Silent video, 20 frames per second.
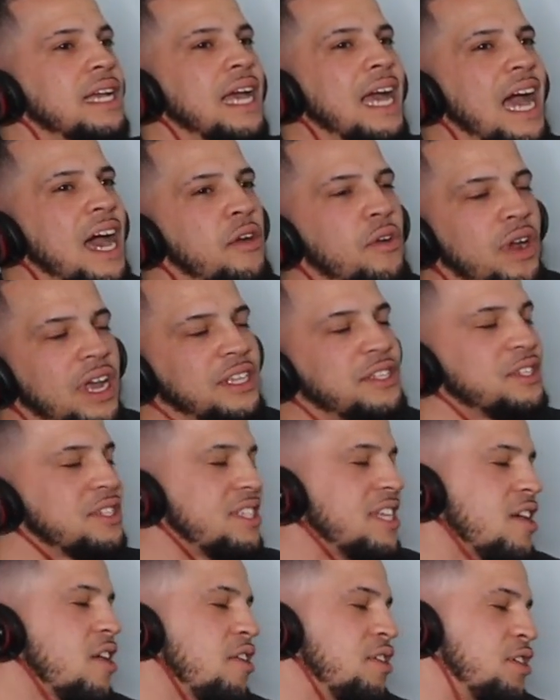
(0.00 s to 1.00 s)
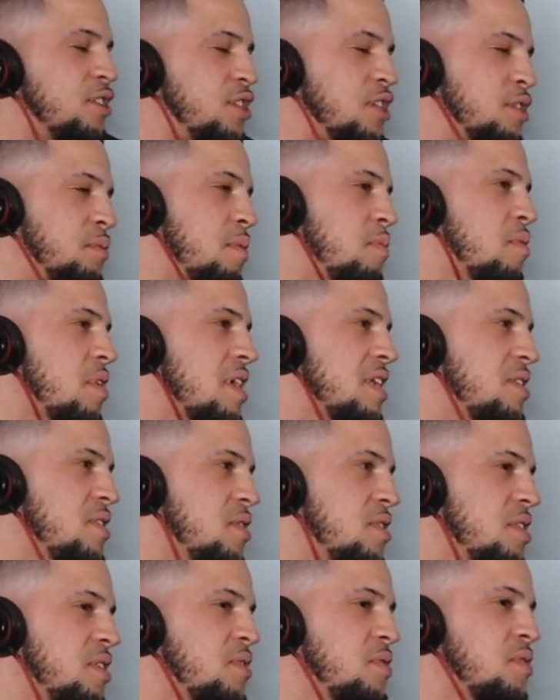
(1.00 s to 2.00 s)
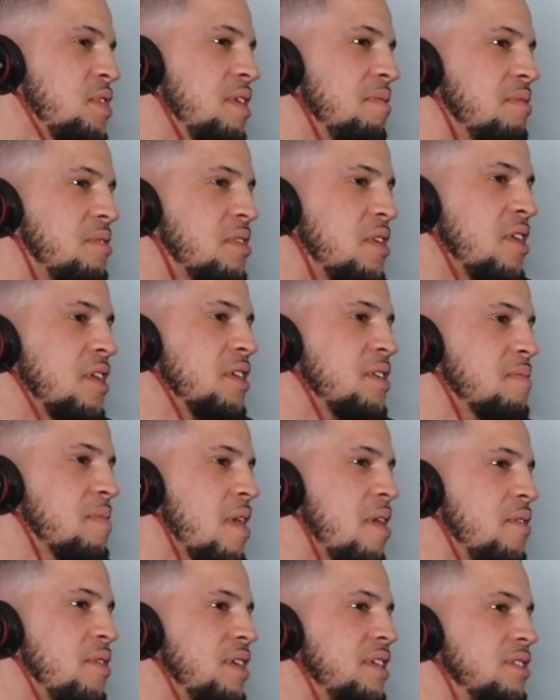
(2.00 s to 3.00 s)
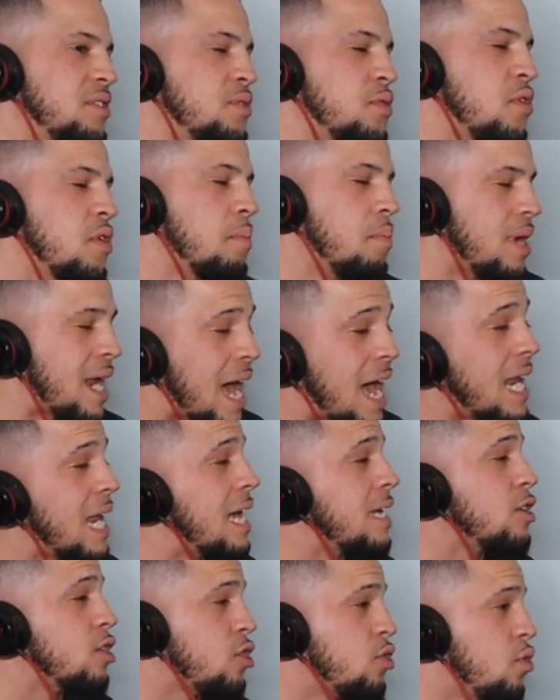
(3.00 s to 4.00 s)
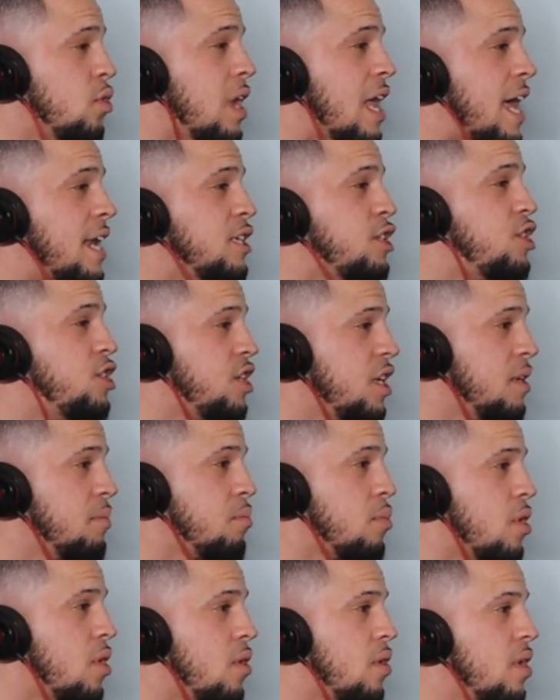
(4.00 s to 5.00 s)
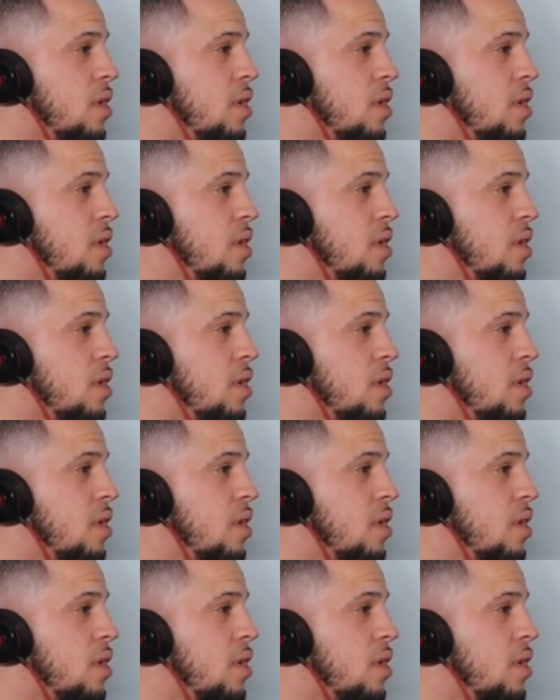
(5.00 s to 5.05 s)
I don't like to say all this shit because people are like, dude, this dude keeps talking about what he's doing. But I like to do a lot of shit, bro.